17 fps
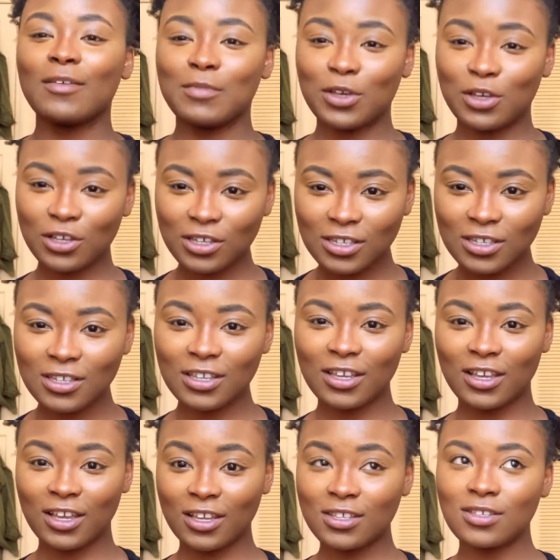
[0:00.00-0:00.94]
because
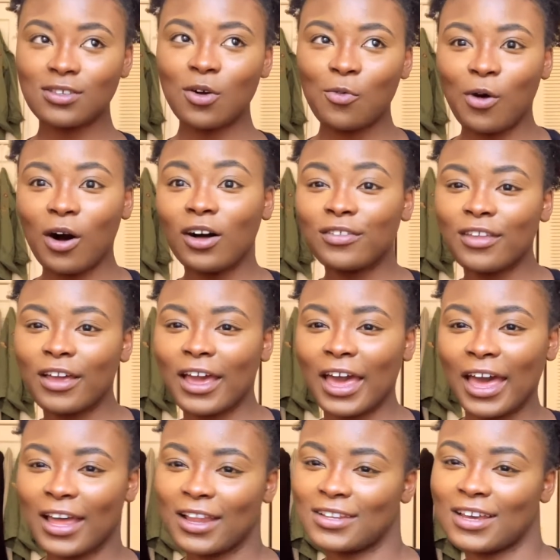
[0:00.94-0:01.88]
it's so wild they
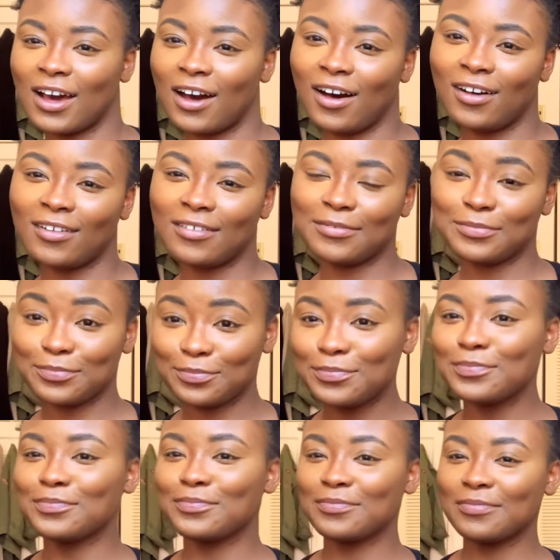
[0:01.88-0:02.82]
can't tell.
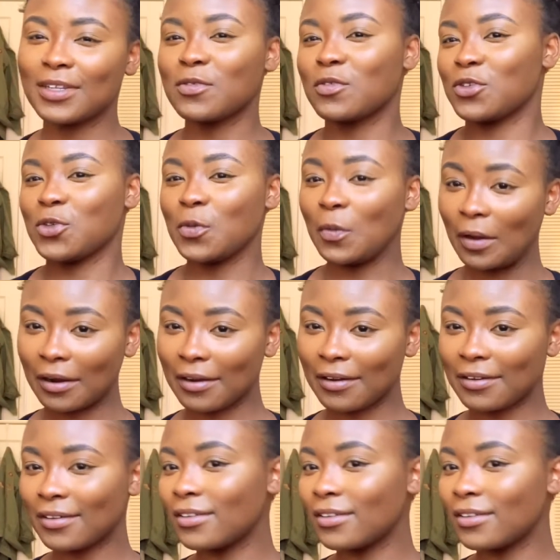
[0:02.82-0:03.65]
That's what you want,